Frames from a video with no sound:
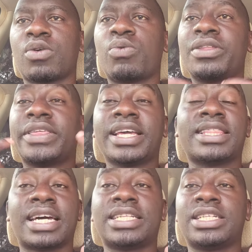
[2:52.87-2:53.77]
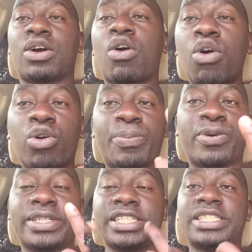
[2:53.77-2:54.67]
We think that all
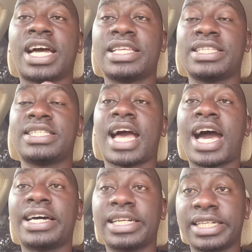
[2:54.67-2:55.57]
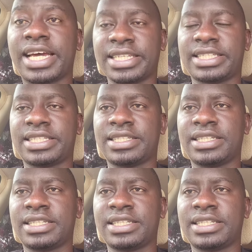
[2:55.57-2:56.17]
politicians are leaders.